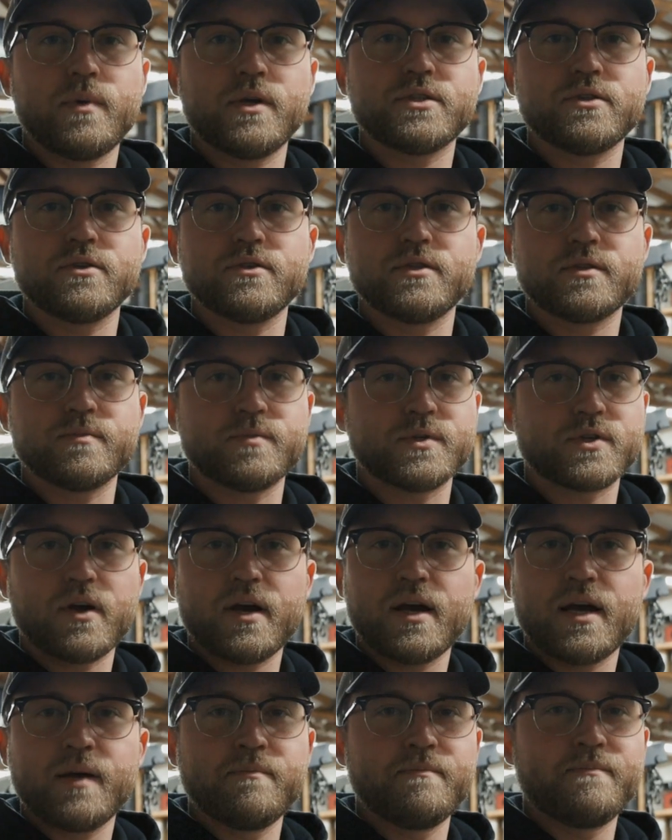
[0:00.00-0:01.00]
Make sure to
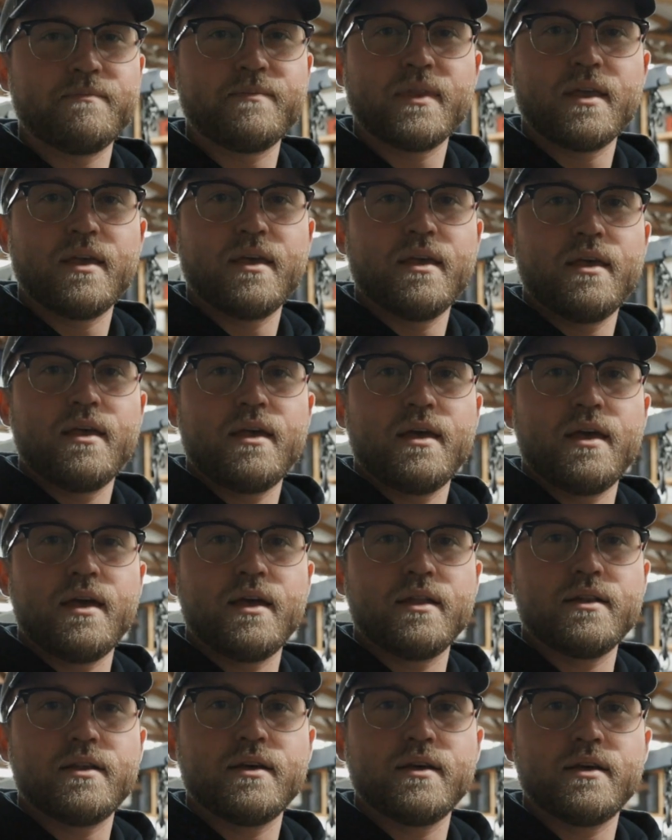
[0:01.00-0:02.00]
subscribe.
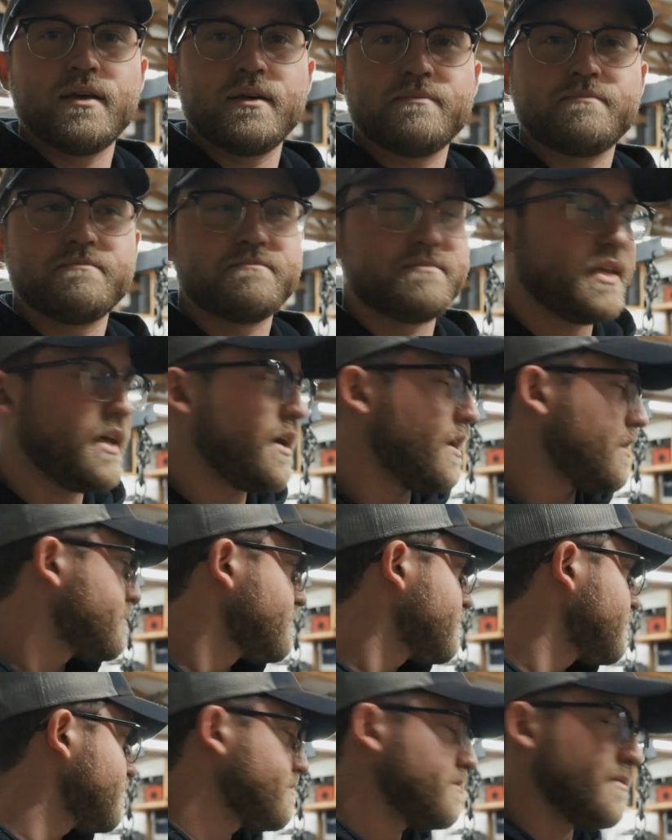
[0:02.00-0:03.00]
And yeah,
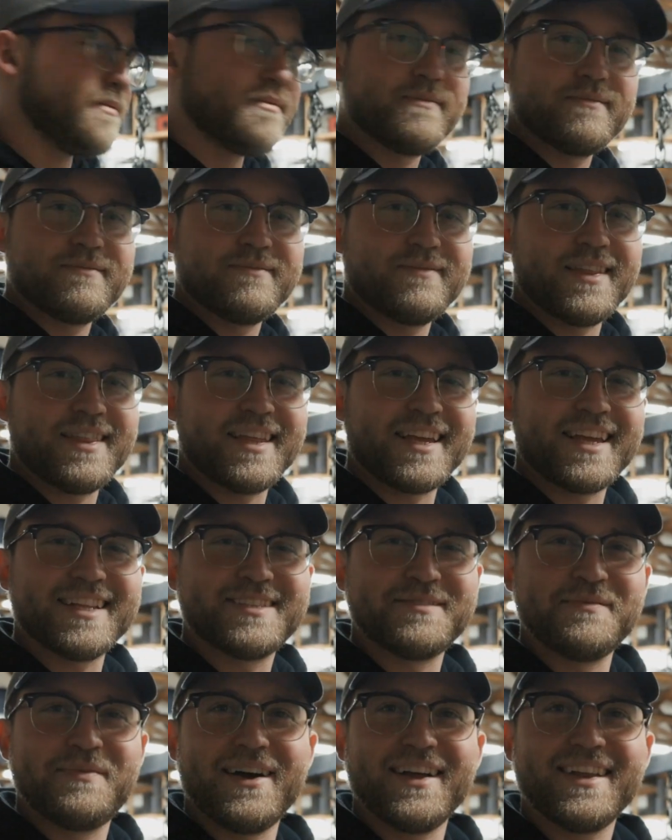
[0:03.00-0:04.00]
I think
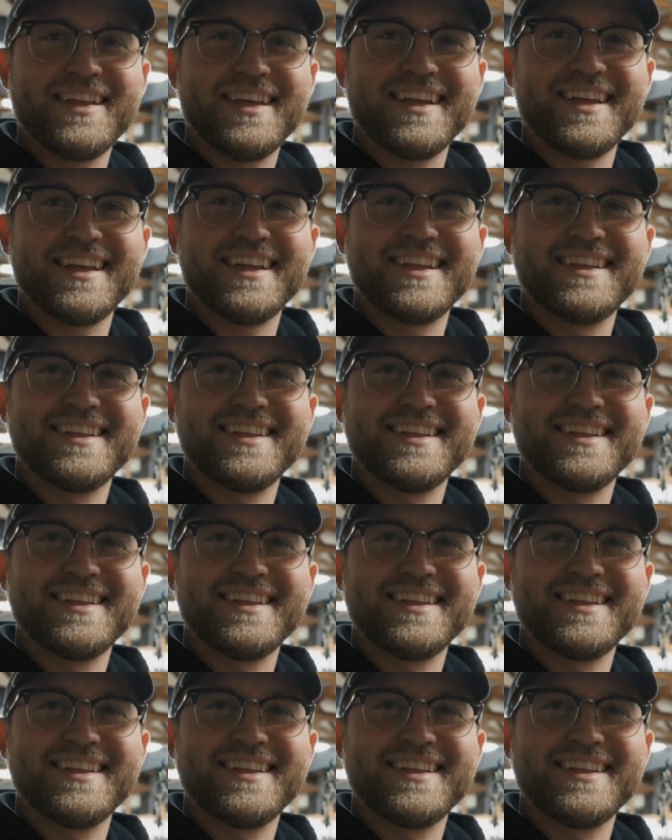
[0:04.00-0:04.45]
that's about it.